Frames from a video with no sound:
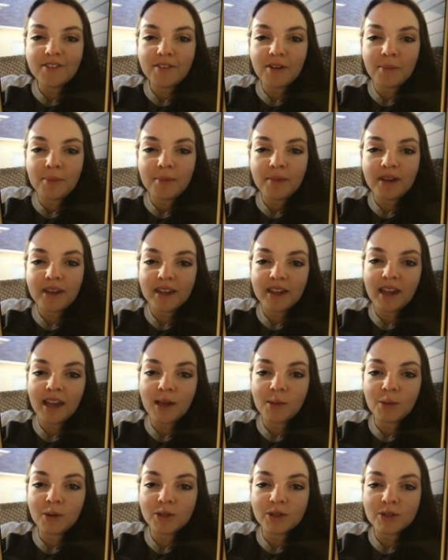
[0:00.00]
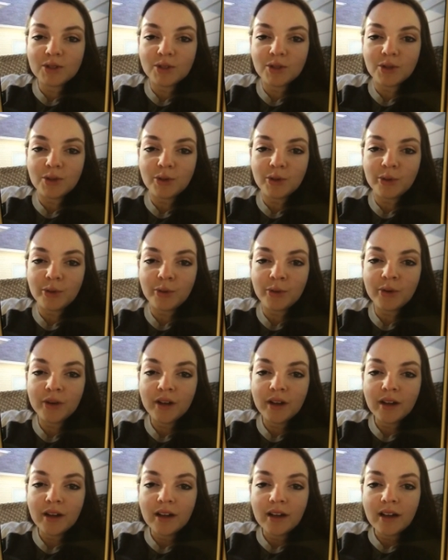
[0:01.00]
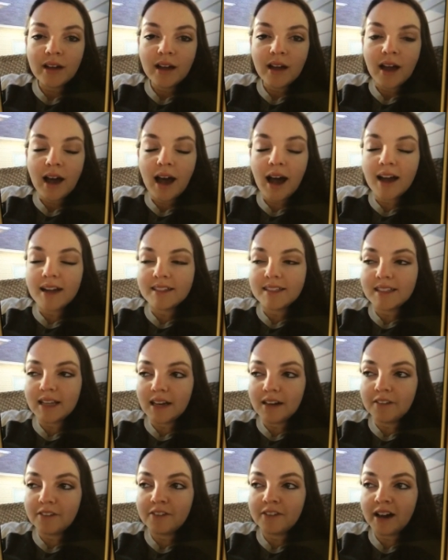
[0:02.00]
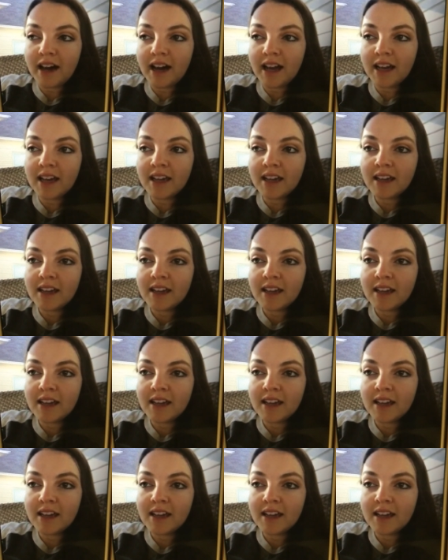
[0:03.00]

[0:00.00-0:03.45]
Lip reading: from being able to identify